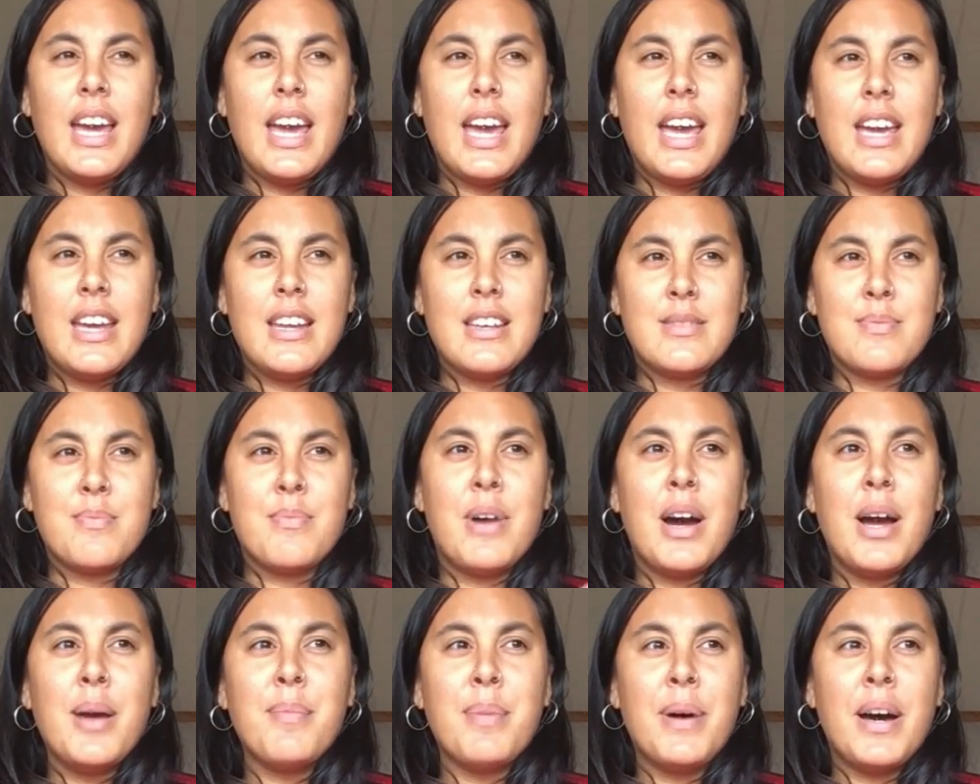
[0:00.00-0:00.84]
And
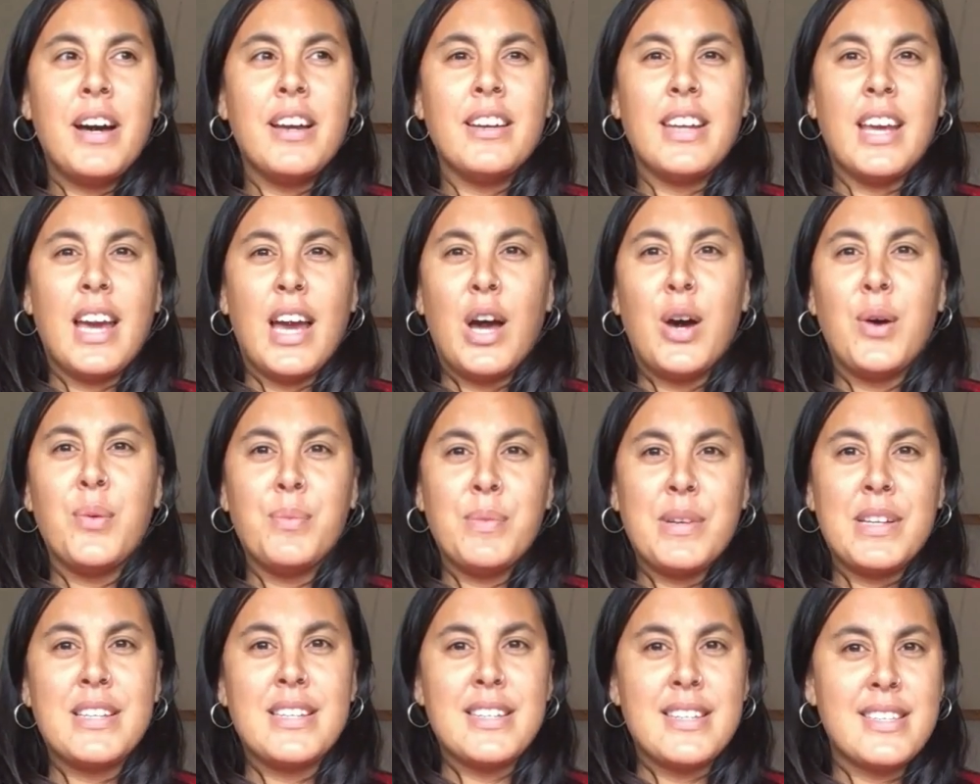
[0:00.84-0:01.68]
my partner helped
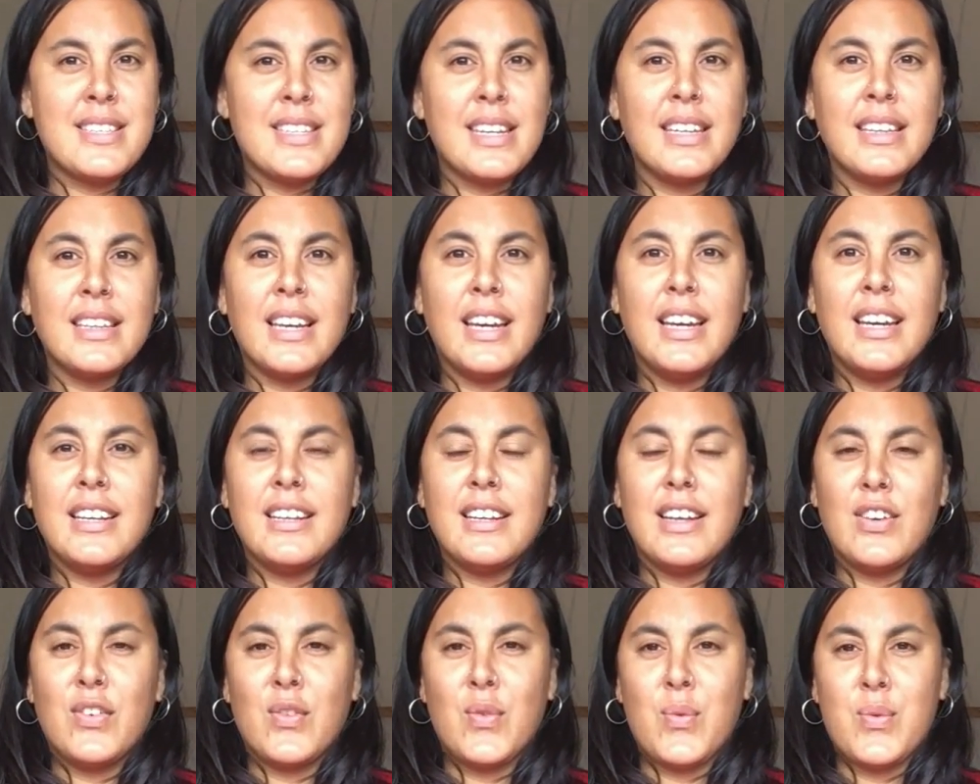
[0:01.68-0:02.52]
me to see that,
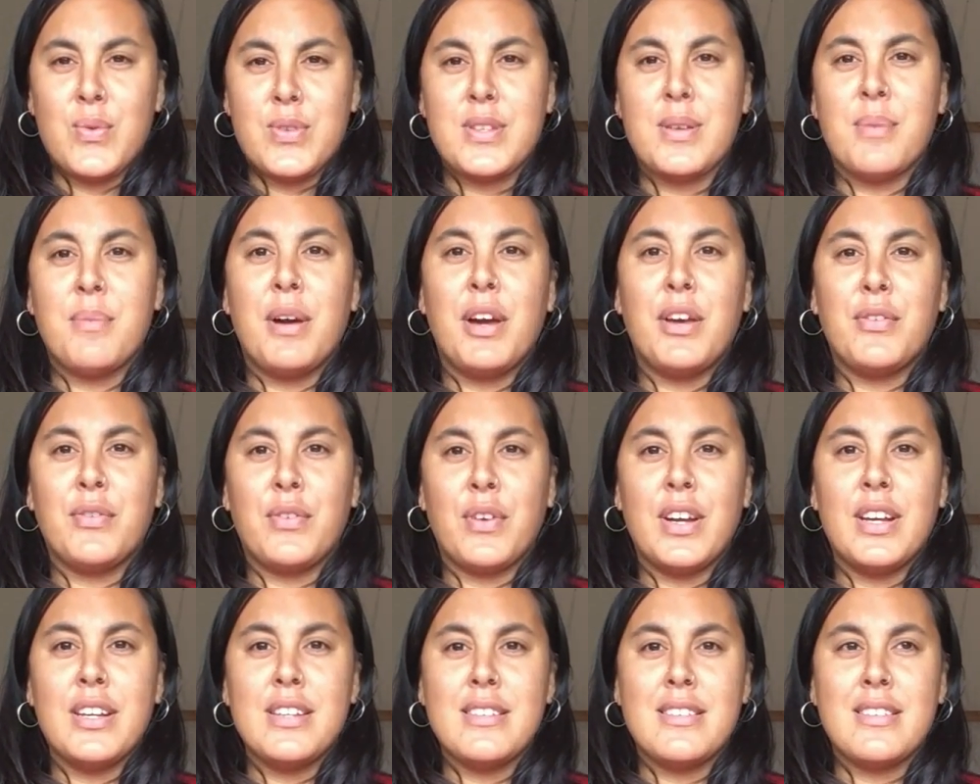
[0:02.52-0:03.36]
and also my
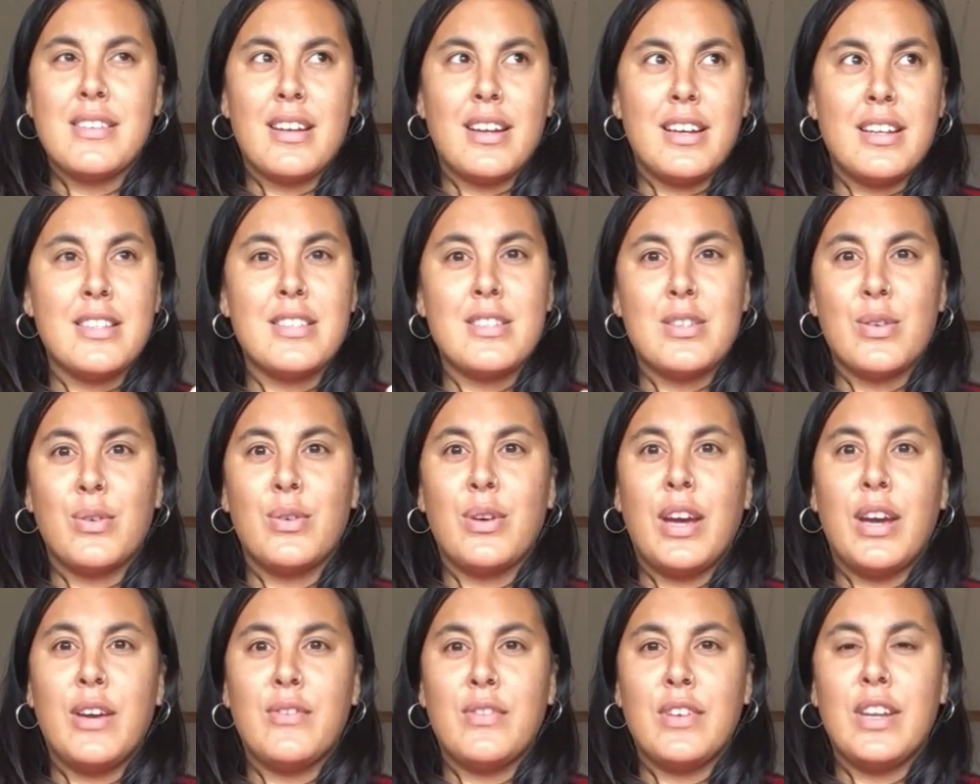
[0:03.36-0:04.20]
friends that I still
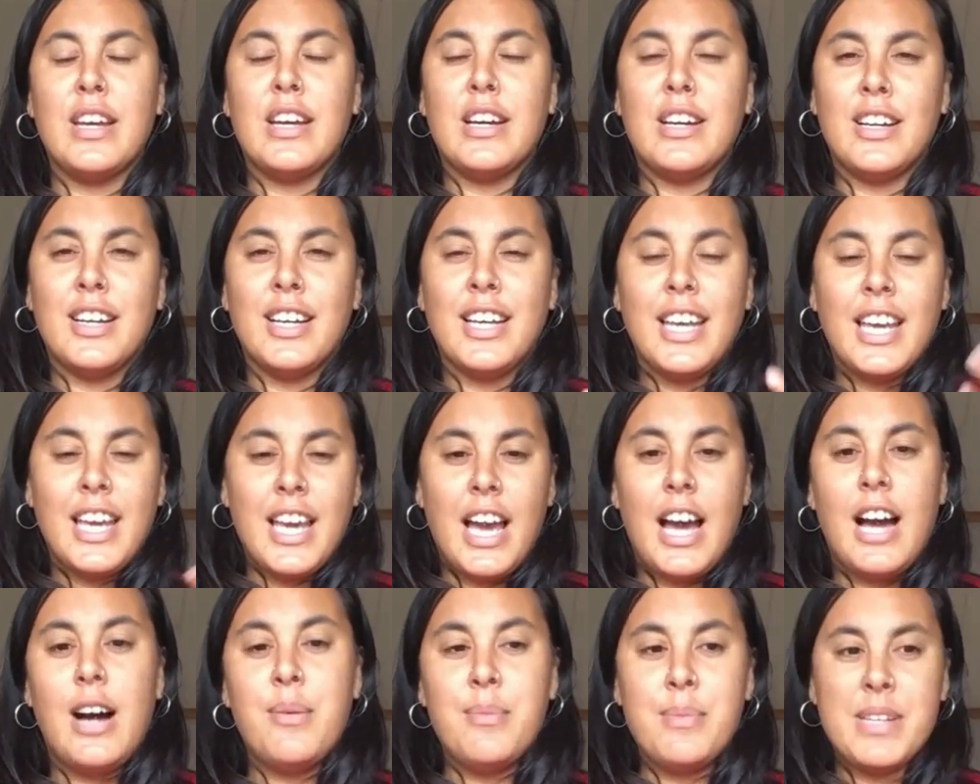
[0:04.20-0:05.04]
have now
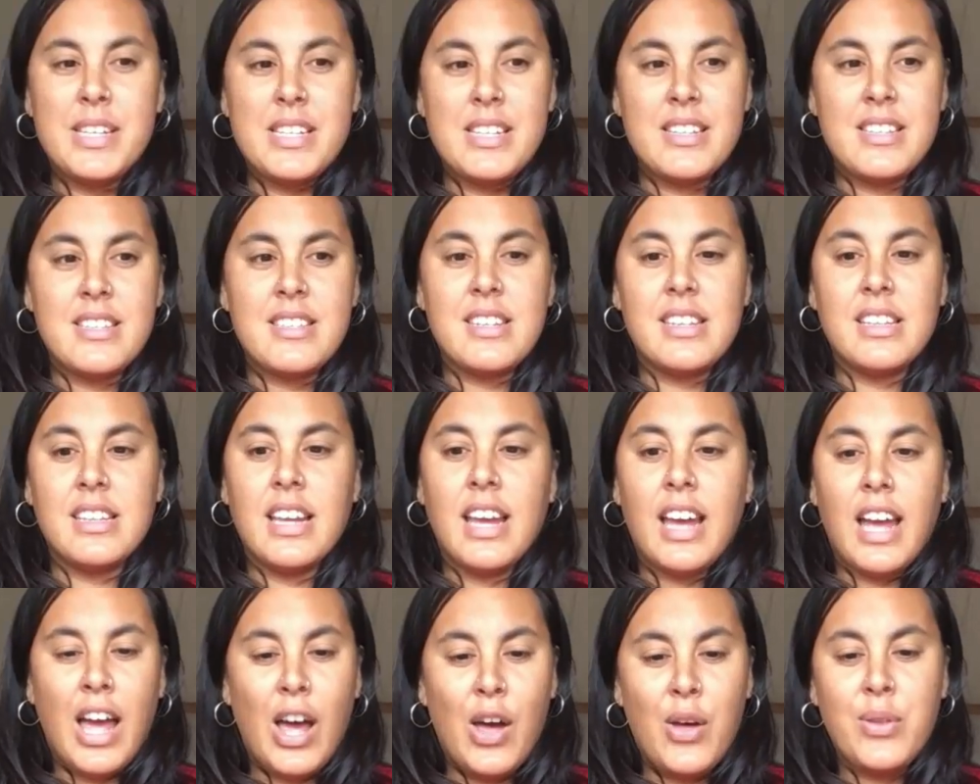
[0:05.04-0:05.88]
helped me to see
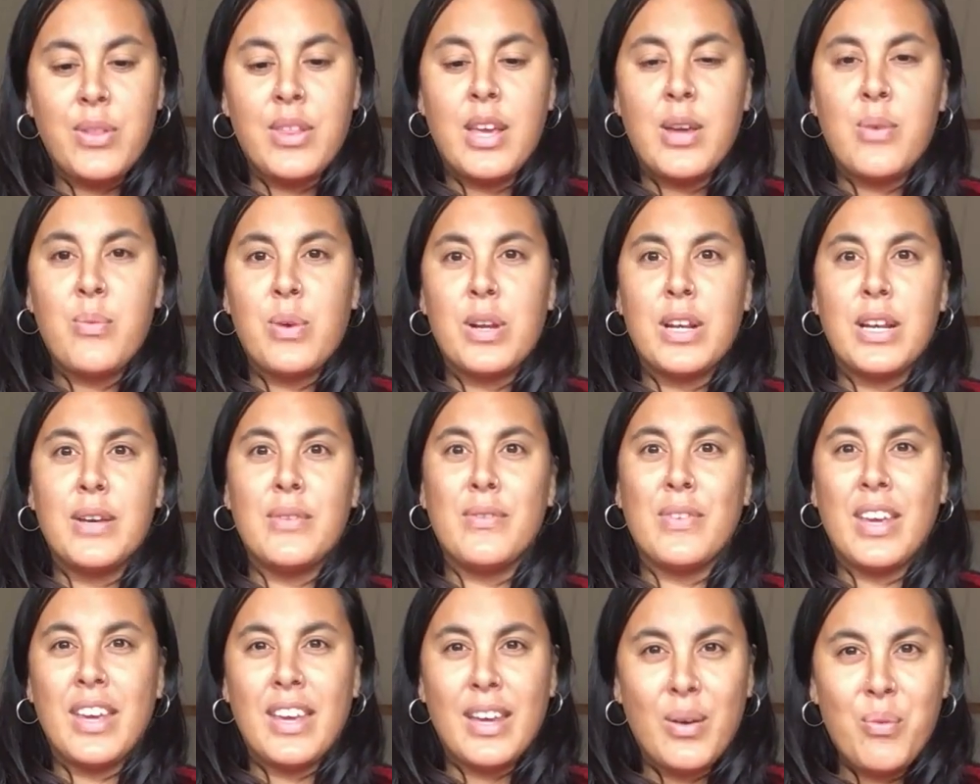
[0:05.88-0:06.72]
that, how they were
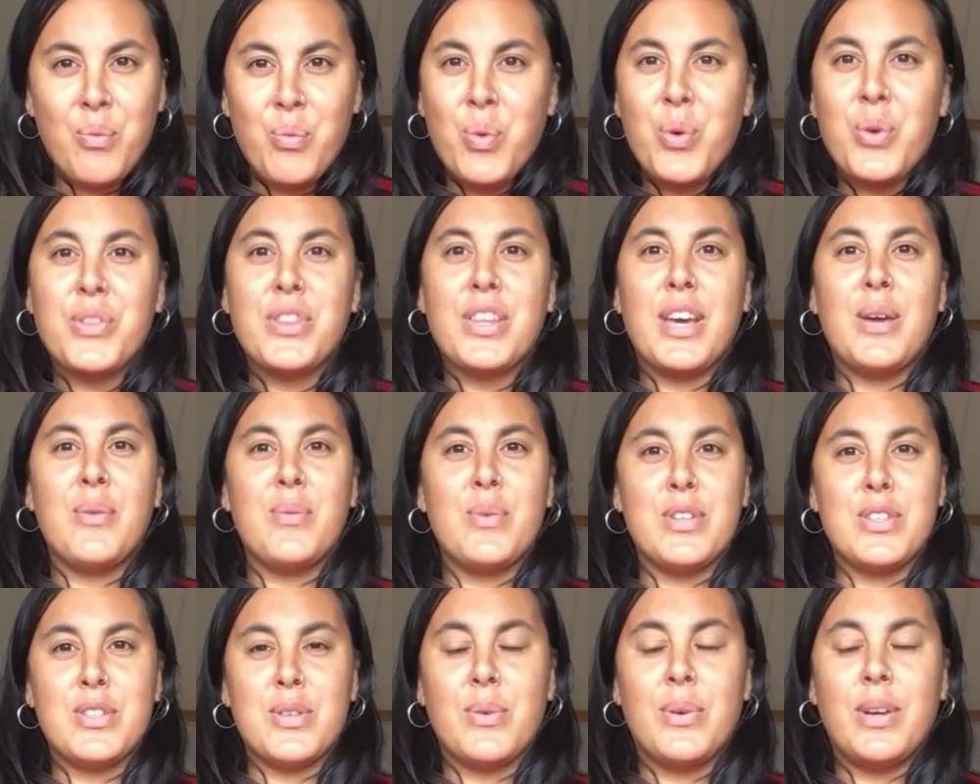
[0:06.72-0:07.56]
living and what they
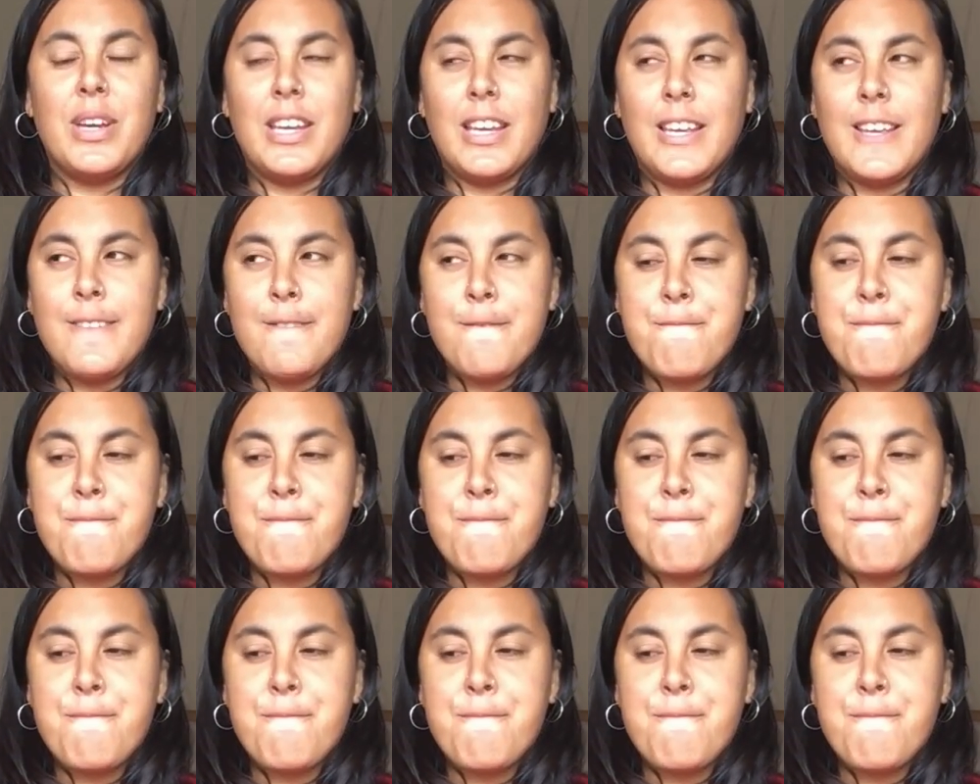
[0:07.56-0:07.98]
were doing.